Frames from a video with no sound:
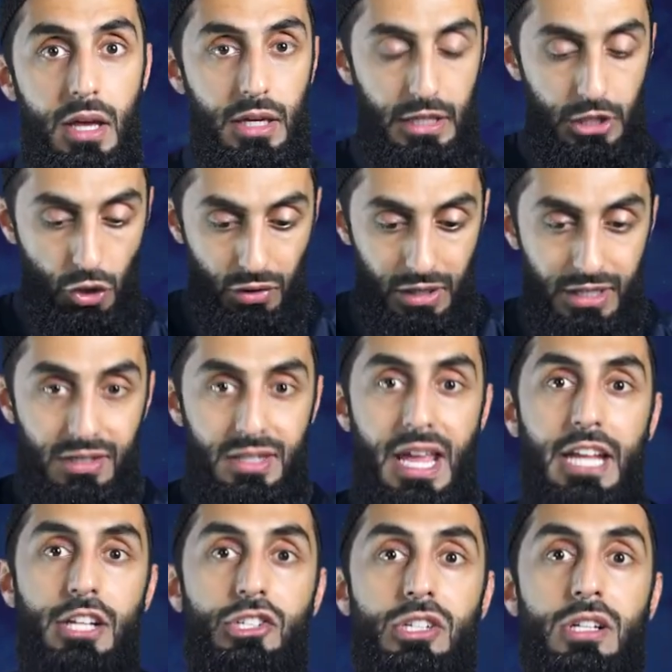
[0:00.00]
Your
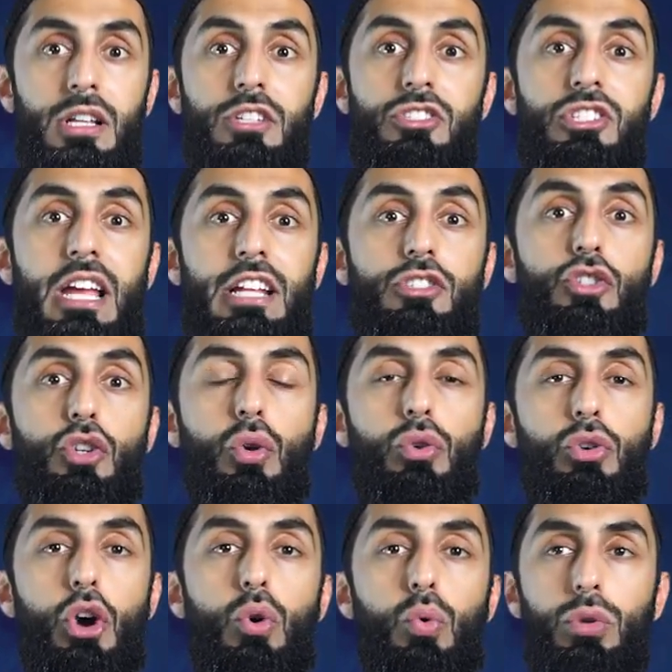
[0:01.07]
intention sets your
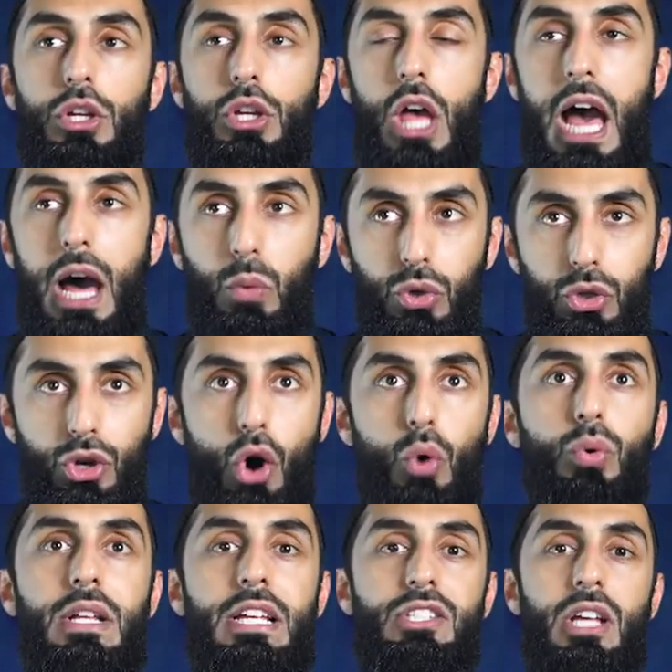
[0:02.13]
goal. Our
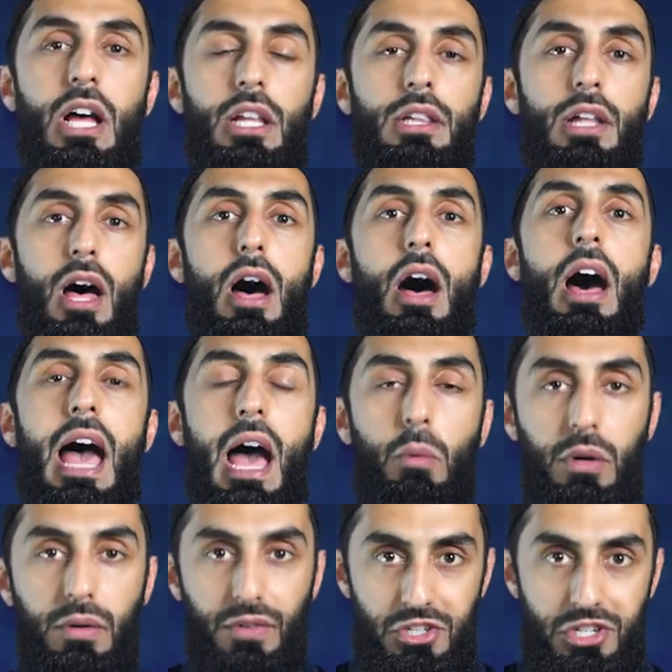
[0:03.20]
goal is Allah.
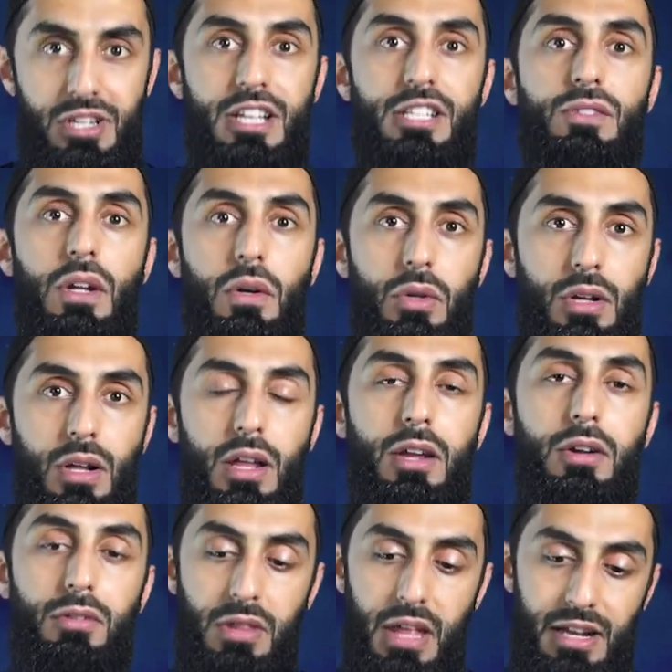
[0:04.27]
Our vision is very
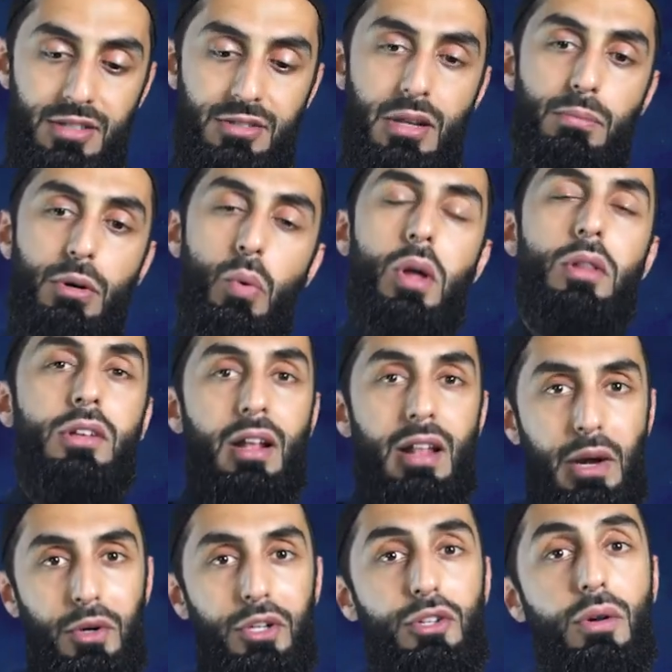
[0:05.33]
clear. That is number one,
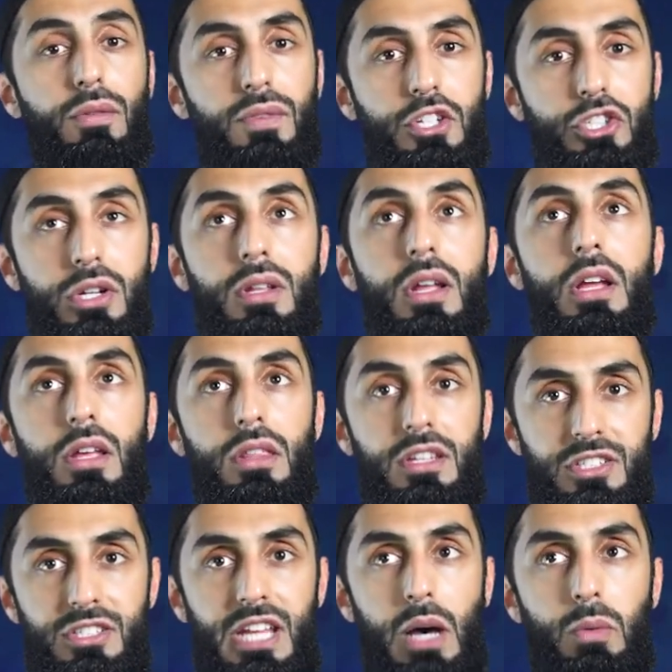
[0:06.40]
clarity of vision.
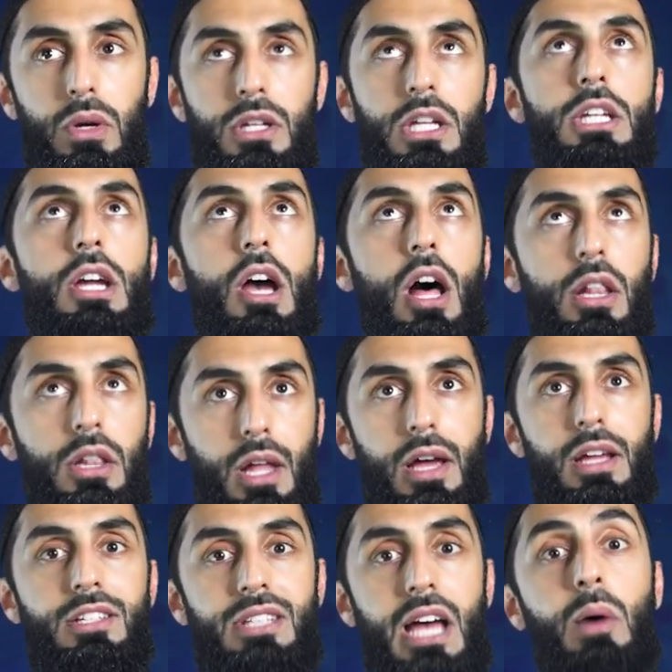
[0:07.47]
This is our niyyah.
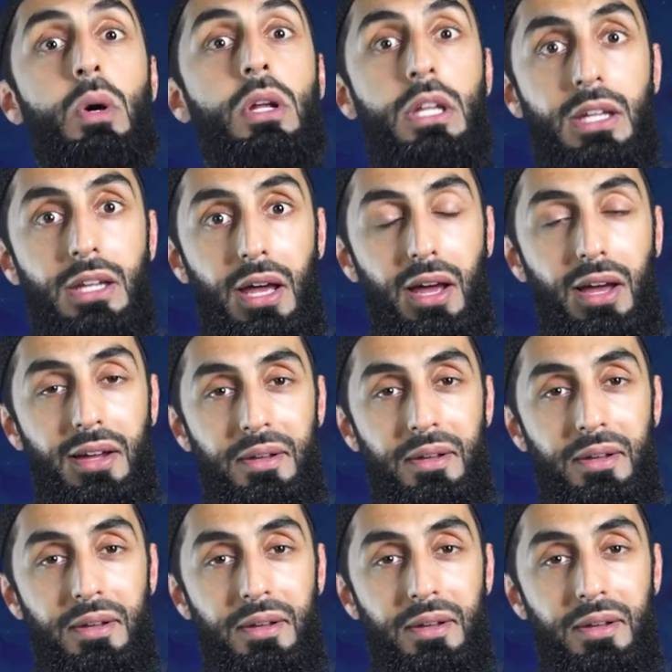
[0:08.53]
Allah is our niyyah.